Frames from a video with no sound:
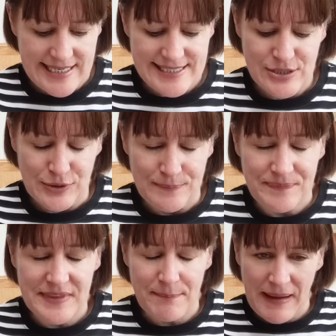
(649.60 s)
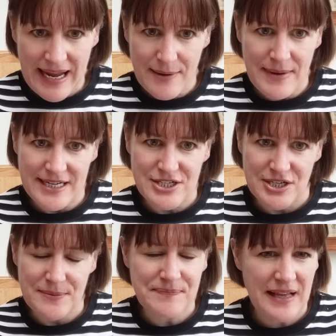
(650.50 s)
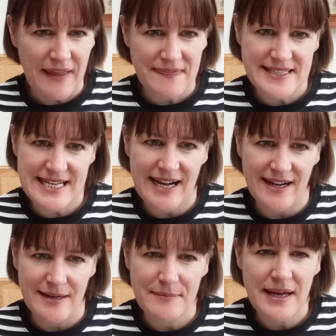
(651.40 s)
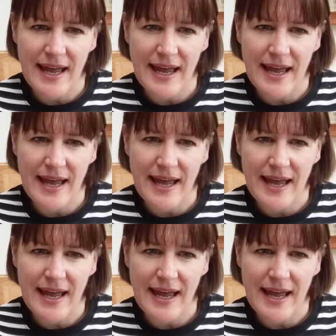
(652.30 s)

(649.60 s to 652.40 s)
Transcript: So, the bank manager at the time,